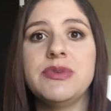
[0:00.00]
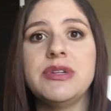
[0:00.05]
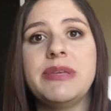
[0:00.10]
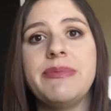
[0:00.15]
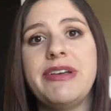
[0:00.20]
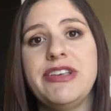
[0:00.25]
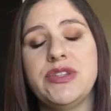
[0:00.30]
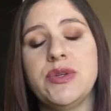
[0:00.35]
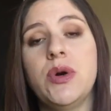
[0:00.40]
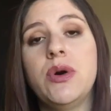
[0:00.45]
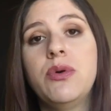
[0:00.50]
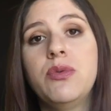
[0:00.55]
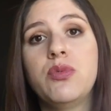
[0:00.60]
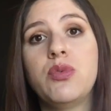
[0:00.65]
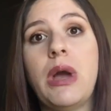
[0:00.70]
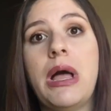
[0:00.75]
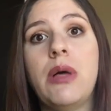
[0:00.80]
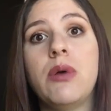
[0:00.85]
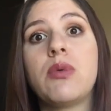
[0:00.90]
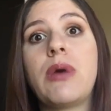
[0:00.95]
really makes you a
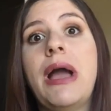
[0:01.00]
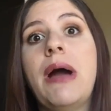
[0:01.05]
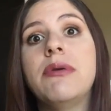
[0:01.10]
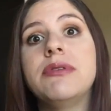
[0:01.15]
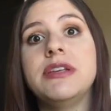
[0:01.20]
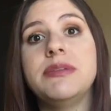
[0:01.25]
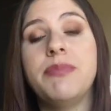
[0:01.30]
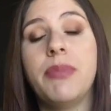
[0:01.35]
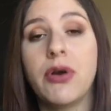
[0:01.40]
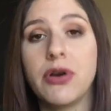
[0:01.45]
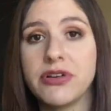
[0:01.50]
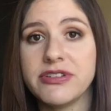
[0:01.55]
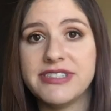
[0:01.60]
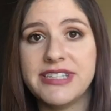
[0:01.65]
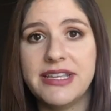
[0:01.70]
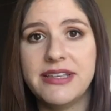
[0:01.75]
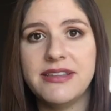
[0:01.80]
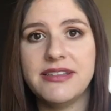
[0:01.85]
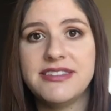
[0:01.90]
well-rounded person.